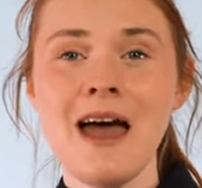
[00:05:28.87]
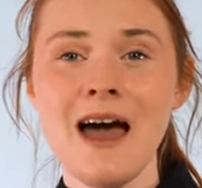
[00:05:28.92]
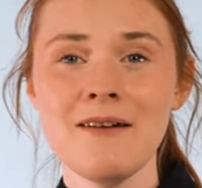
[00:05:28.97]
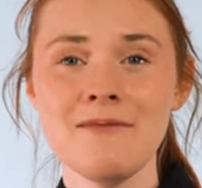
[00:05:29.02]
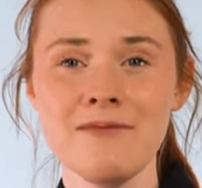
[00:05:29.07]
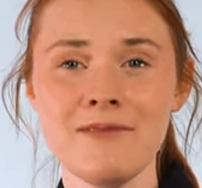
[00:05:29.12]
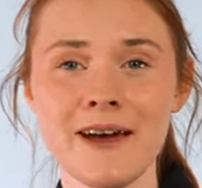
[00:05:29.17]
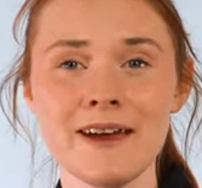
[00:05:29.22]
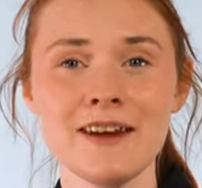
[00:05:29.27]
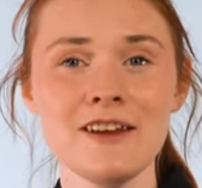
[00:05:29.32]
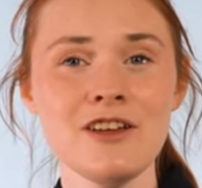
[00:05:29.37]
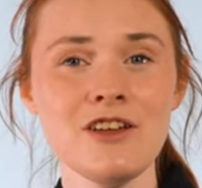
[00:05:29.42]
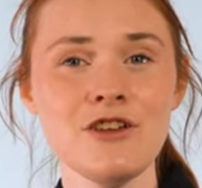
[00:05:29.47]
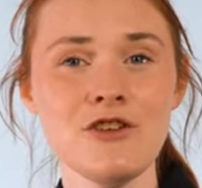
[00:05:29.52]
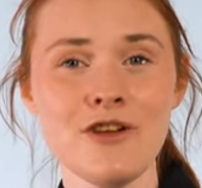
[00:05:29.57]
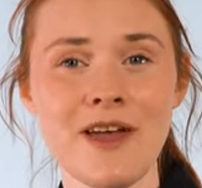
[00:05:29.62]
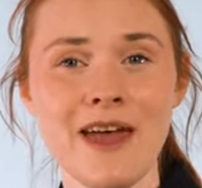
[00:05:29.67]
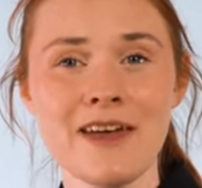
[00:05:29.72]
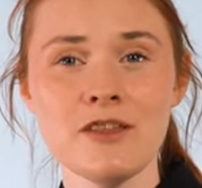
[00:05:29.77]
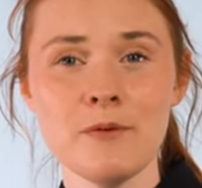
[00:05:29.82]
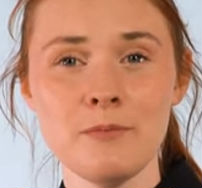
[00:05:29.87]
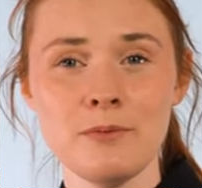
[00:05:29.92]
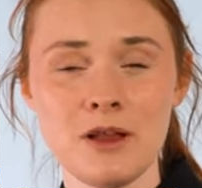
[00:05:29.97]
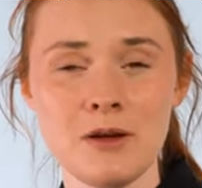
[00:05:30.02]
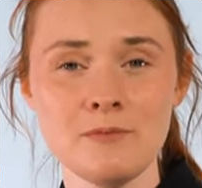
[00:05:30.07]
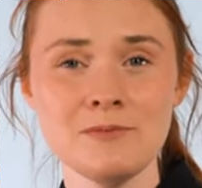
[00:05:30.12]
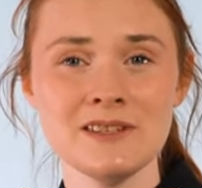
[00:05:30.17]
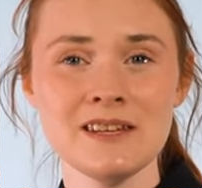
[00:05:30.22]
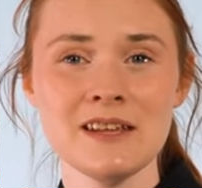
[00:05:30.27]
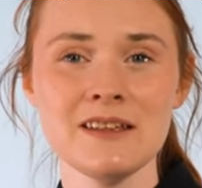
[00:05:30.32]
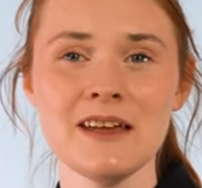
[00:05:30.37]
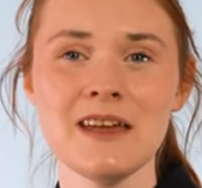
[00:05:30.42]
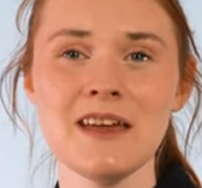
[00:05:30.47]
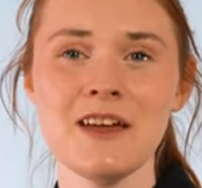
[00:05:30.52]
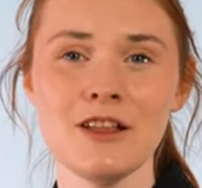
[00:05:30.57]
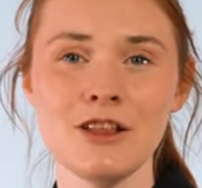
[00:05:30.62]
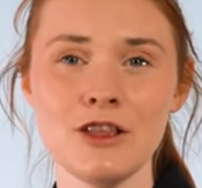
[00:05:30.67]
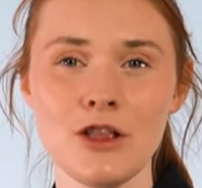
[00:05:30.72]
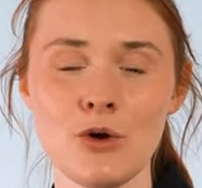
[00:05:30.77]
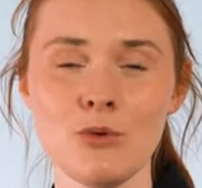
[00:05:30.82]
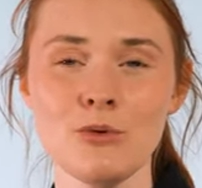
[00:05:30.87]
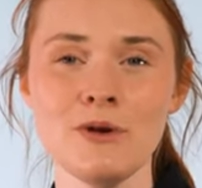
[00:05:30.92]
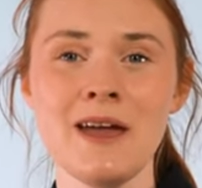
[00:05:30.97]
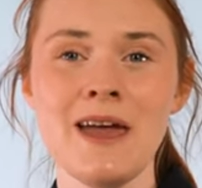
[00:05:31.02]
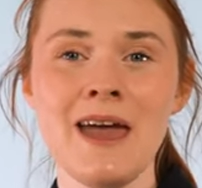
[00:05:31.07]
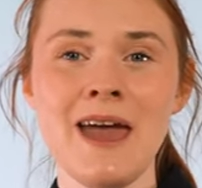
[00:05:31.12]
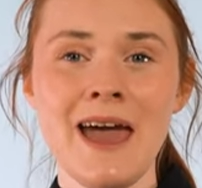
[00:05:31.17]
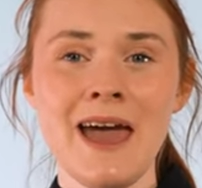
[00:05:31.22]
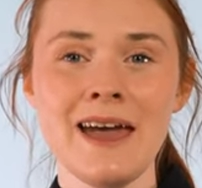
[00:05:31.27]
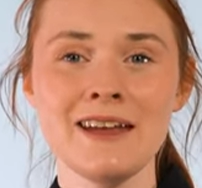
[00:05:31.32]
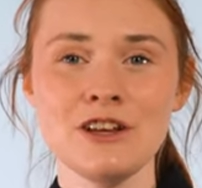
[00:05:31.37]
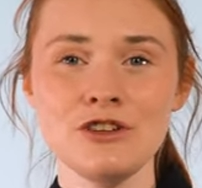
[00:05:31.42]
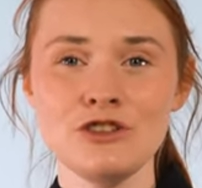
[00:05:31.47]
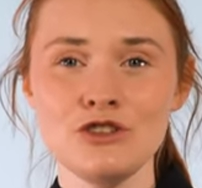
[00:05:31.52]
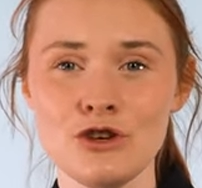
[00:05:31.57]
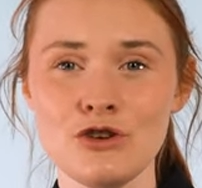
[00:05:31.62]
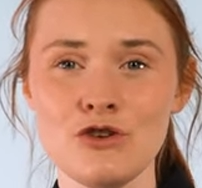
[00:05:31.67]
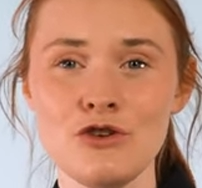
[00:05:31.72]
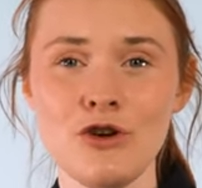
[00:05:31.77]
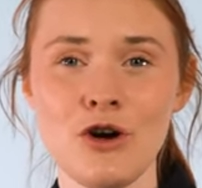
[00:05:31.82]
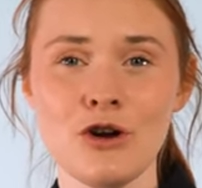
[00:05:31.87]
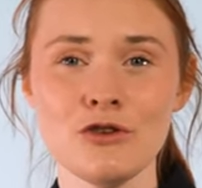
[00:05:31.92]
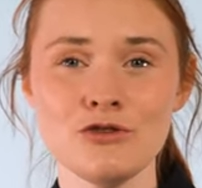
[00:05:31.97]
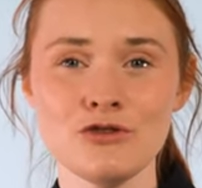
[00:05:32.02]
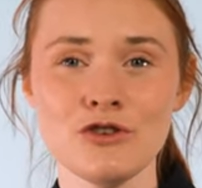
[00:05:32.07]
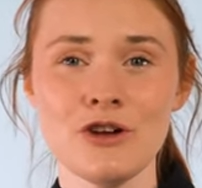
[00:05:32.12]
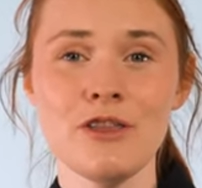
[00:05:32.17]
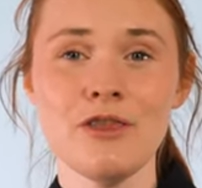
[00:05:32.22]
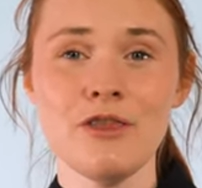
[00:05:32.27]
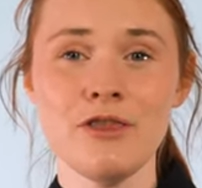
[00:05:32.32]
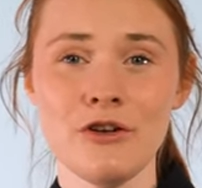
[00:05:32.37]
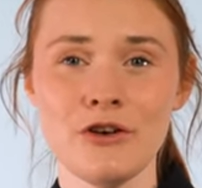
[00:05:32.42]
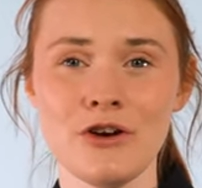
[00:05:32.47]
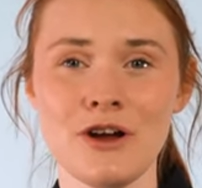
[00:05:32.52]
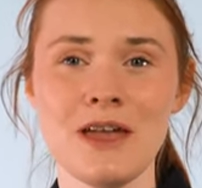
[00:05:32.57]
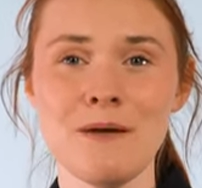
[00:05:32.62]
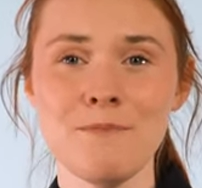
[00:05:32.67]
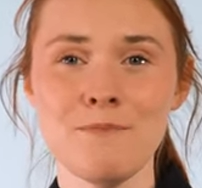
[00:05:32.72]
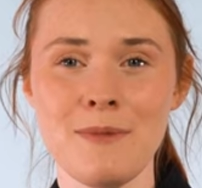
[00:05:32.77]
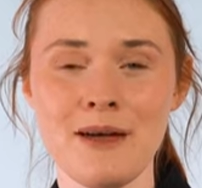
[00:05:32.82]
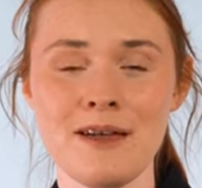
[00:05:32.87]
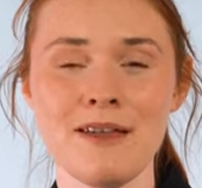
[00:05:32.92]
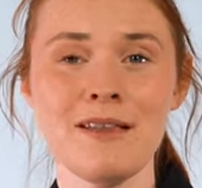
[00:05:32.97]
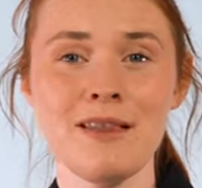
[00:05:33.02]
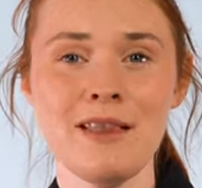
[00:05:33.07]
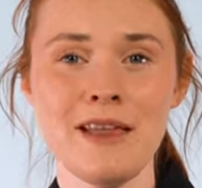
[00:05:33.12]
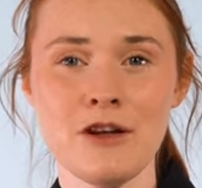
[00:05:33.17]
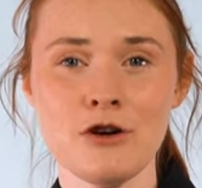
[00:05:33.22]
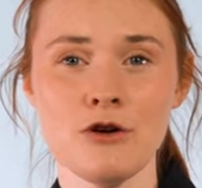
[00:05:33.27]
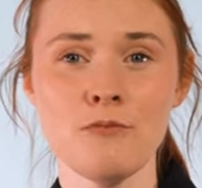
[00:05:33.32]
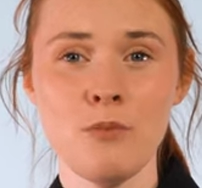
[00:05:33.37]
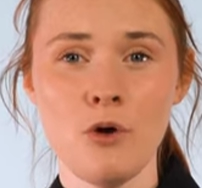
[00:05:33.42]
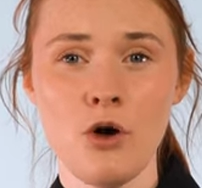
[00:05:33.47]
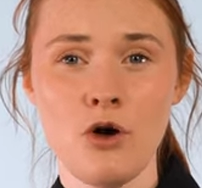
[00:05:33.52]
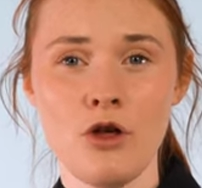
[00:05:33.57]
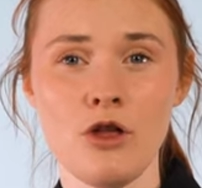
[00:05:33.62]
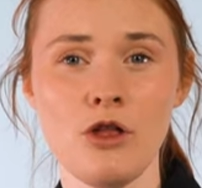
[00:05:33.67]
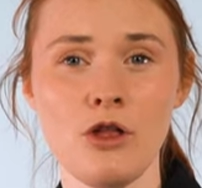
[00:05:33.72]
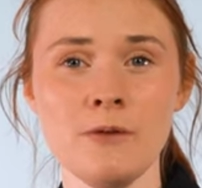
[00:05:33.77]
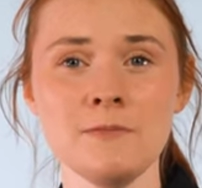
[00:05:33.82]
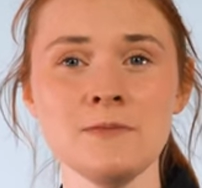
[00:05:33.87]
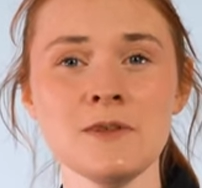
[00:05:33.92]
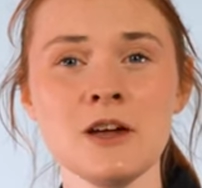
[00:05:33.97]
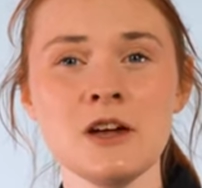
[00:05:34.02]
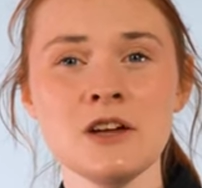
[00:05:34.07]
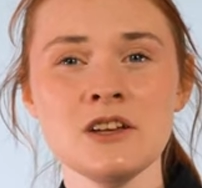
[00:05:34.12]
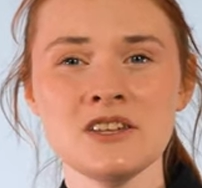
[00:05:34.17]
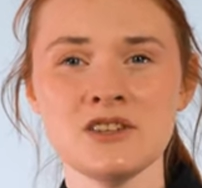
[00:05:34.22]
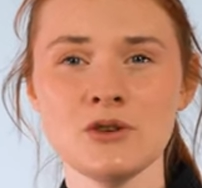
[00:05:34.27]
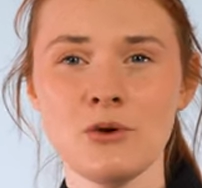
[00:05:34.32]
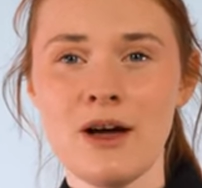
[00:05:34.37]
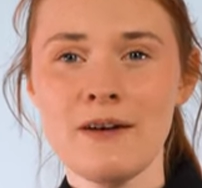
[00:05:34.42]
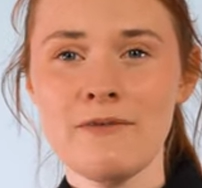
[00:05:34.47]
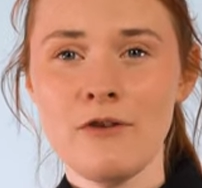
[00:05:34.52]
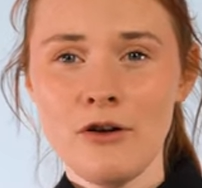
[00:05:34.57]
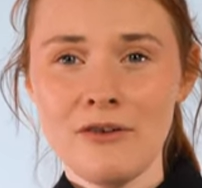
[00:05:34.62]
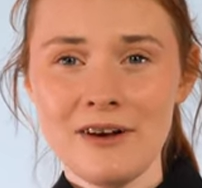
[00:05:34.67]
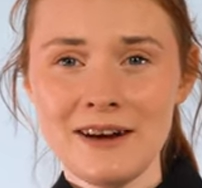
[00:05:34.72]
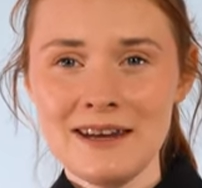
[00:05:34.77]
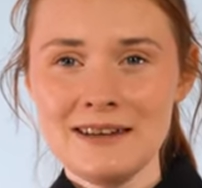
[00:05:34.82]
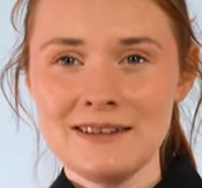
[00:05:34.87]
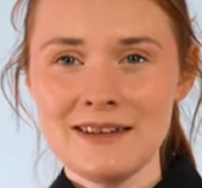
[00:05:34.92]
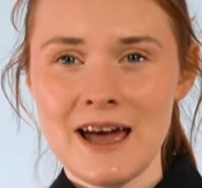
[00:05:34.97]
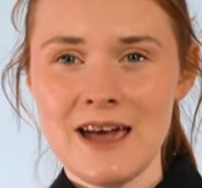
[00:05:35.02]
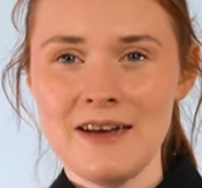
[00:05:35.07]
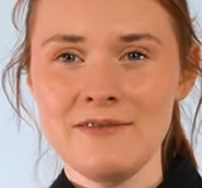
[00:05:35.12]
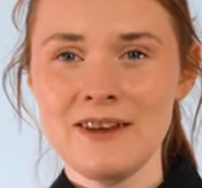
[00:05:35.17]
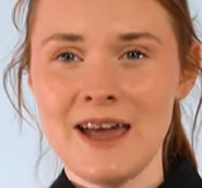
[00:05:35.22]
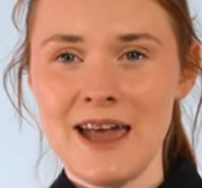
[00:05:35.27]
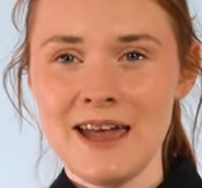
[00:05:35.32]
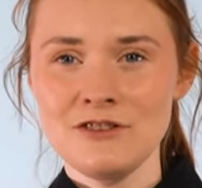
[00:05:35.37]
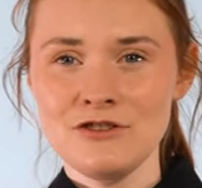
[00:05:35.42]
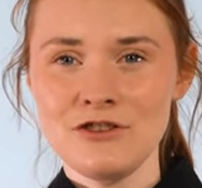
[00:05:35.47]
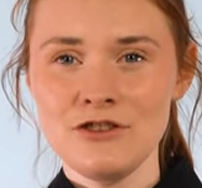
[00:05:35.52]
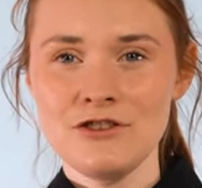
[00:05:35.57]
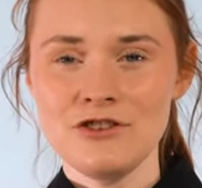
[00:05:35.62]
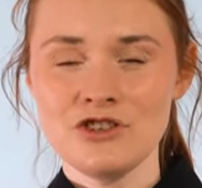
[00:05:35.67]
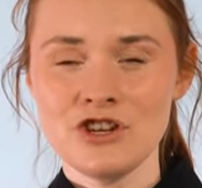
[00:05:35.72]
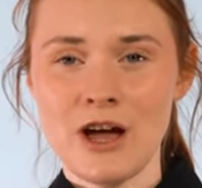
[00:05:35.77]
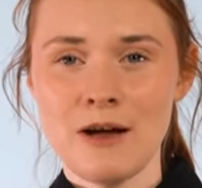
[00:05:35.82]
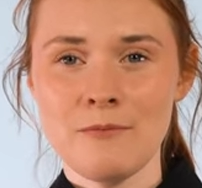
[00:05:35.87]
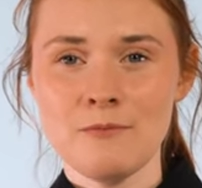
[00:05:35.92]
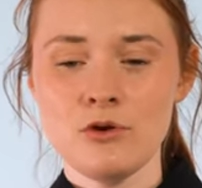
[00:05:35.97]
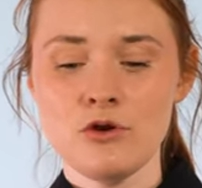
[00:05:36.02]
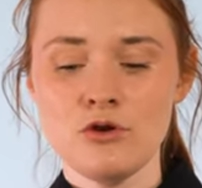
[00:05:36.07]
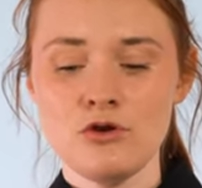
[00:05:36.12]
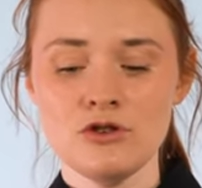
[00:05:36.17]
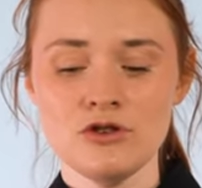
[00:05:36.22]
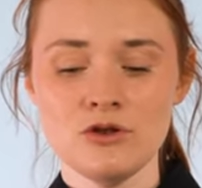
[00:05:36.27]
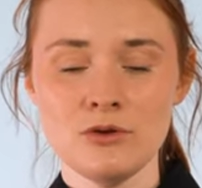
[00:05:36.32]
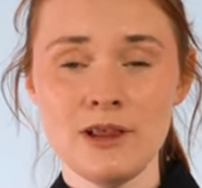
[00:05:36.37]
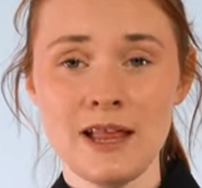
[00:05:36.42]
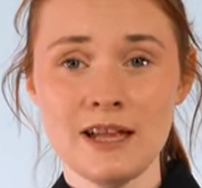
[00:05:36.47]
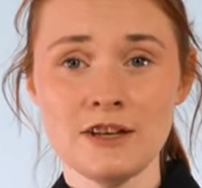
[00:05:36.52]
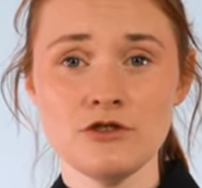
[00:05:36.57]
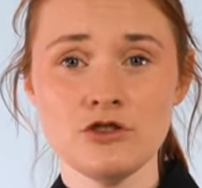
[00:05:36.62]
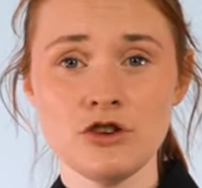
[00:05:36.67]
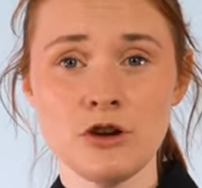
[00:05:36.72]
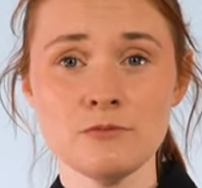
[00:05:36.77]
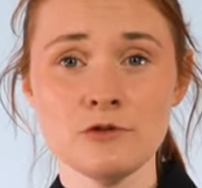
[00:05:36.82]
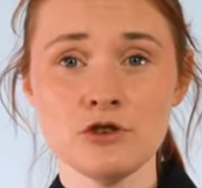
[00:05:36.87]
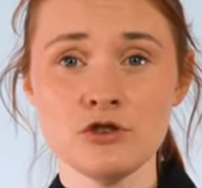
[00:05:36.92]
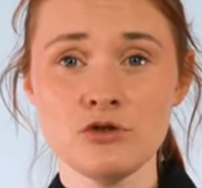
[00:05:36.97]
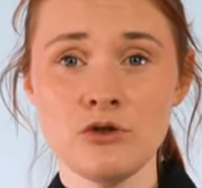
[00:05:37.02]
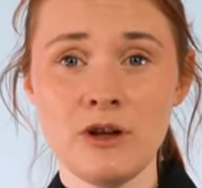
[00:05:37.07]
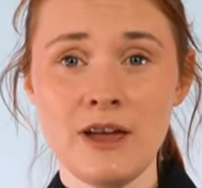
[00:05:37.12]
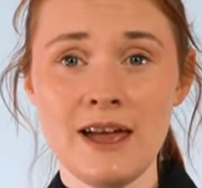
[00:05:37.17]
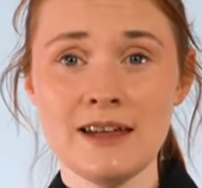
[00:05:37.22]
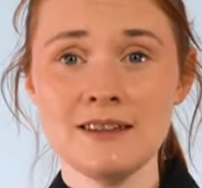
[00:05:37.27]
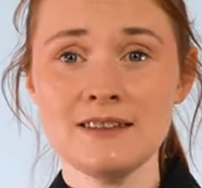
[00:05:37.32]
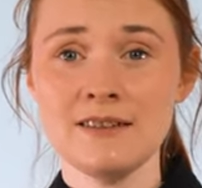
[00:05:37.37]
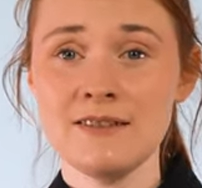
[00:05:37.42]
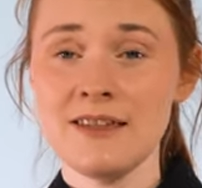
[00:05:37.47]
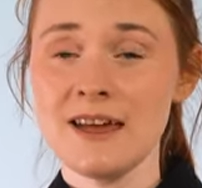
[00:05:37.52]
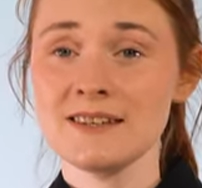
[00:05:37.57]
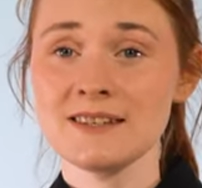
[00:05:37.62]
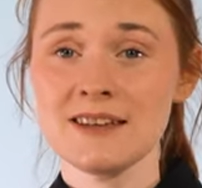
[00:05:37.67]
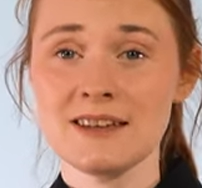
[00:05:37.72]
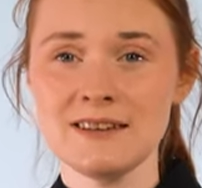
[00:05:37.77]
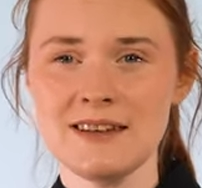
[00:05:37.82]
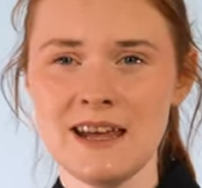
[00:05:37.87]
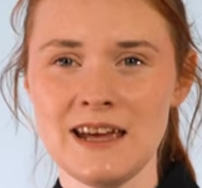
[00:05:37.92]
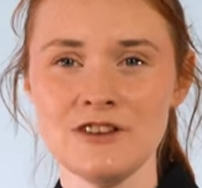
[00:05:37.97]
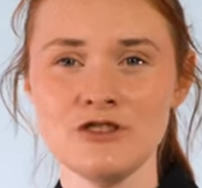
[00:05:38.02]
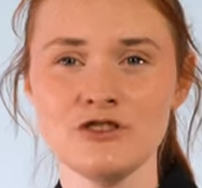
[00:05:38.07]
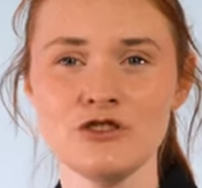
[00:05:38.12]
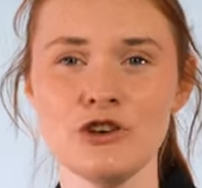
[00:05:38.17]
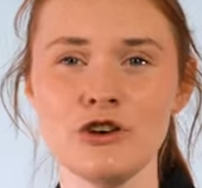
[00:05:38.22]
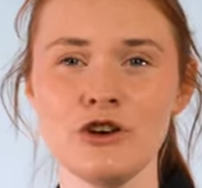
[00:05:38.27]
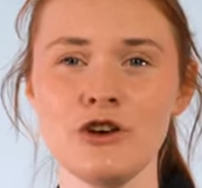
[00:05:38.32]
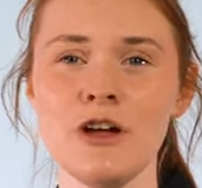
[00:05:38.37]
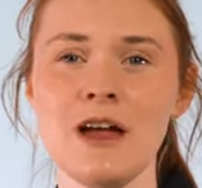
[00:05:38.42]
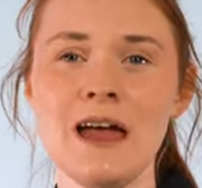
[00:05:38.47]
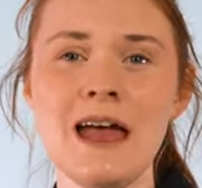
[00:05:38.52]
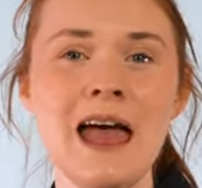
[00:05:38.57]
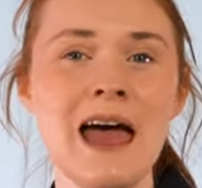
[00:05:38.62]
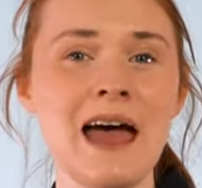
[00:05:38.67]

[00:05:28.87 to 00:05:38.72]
And finally, you get the Plum Silky cologne in a 230ml bottle. So I've already dived into the shampoo, so let's jump straight into this conditioner.